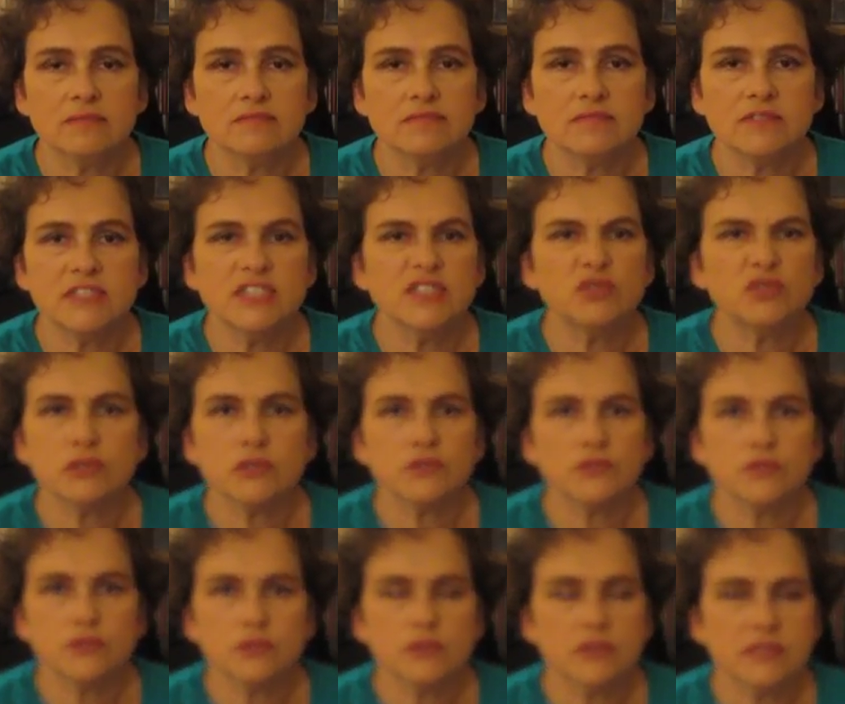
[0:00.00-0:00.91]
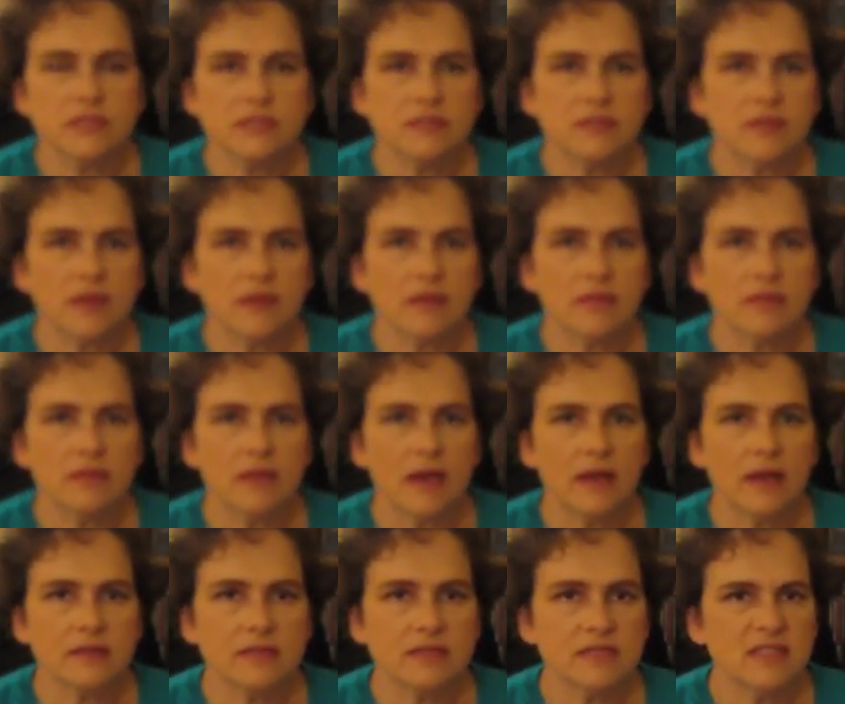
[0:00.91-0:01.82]
citrus fruit, things like
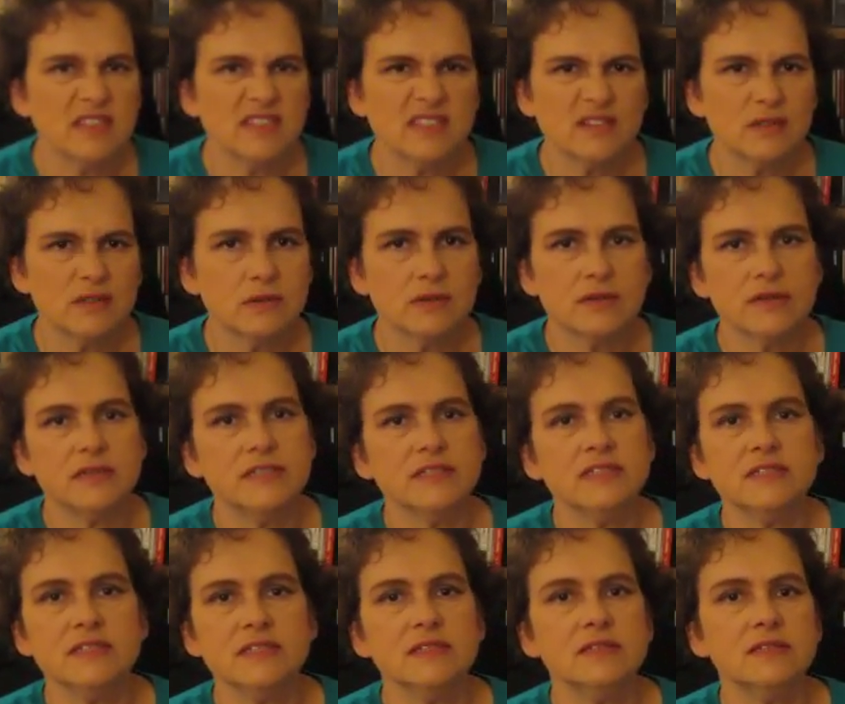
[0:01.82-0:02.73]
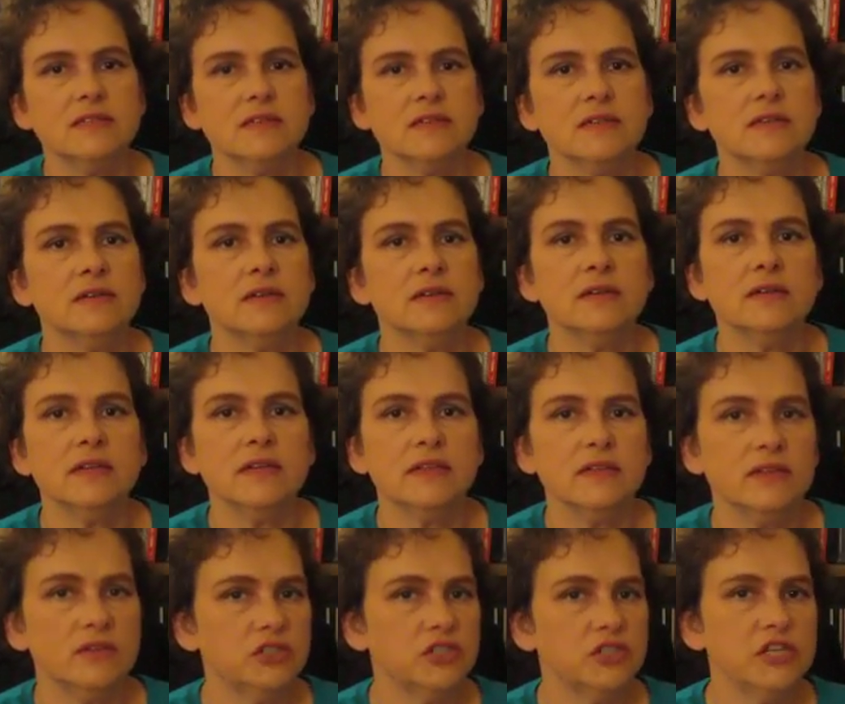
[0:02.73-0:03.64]
that. Things that are in season,
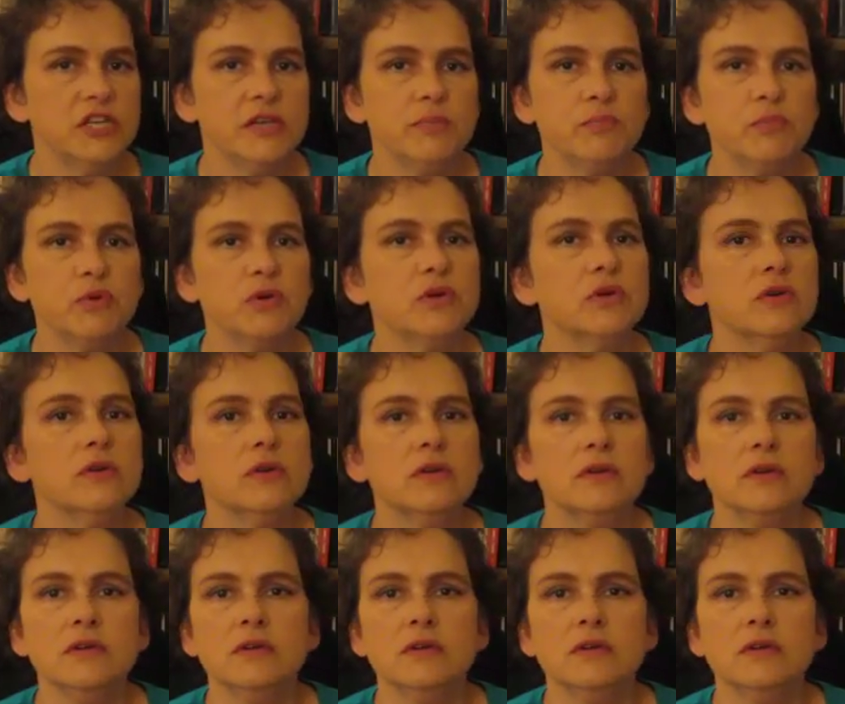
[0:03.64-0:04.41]
they're cheaper,